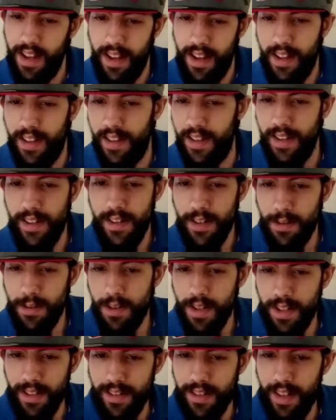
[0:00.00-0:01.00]
they didn't go
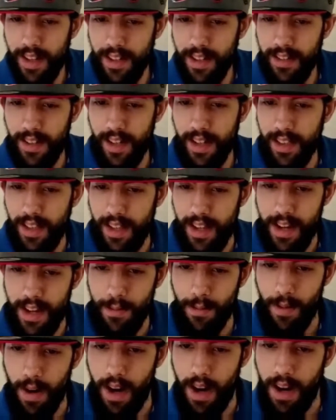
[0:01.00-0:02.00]
against things like the heat
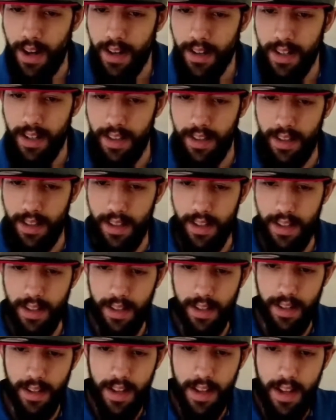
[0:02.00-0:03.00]
rock and
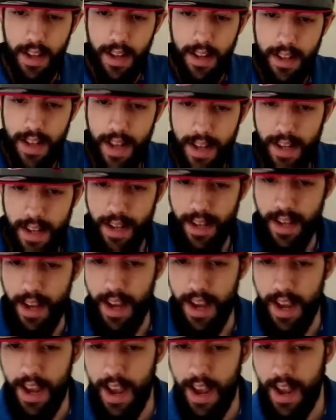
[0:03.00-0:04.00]
the
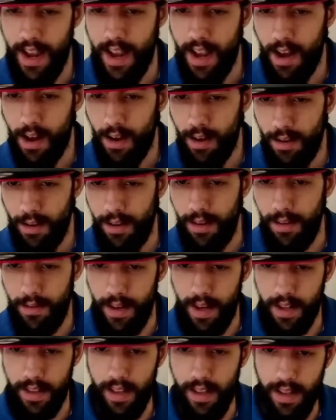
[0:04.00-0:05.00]
KKK hangout, other than the
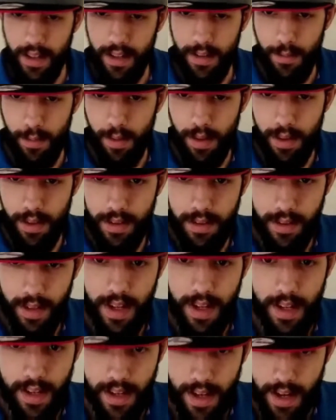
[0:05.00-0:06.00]
fact that it was a
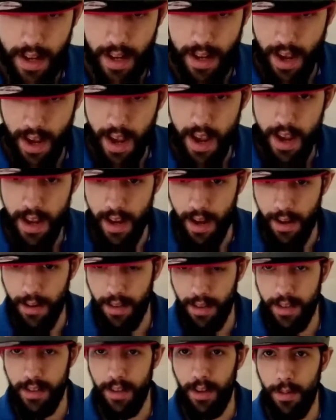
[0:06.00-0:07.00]
KKK hangout.
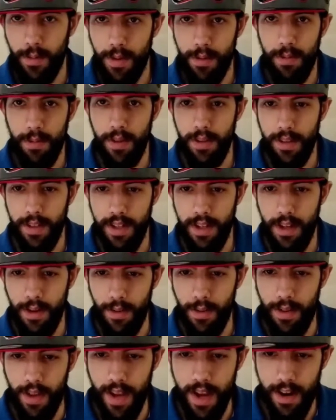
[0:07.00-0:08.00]
That's all we really know
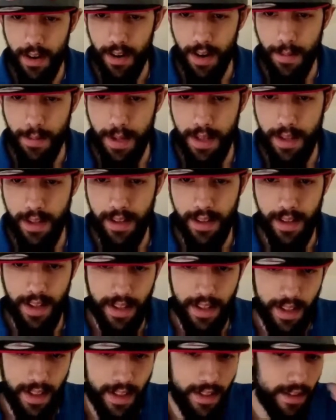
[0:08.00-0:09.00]
there. I mean,
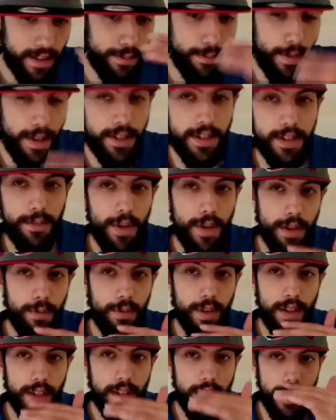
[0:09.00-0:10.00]
that's as much as we
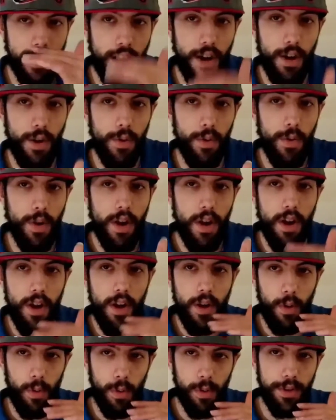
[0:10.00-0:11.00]
really know
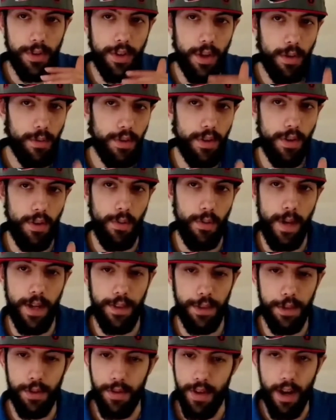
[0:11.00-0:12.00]
or don't know about the
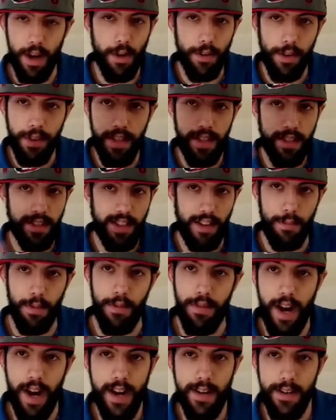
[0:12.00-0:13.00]
tree, all the things I
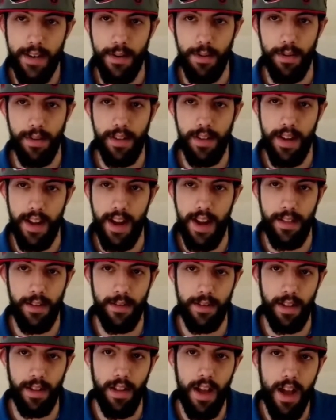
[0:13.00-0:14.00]
provided you with today. And there's
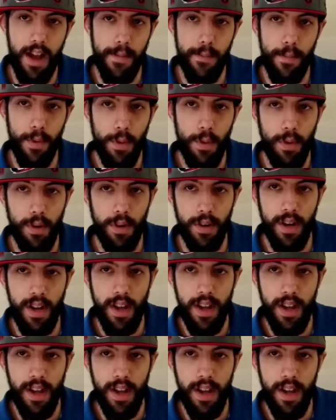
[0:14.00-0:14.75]
a lot more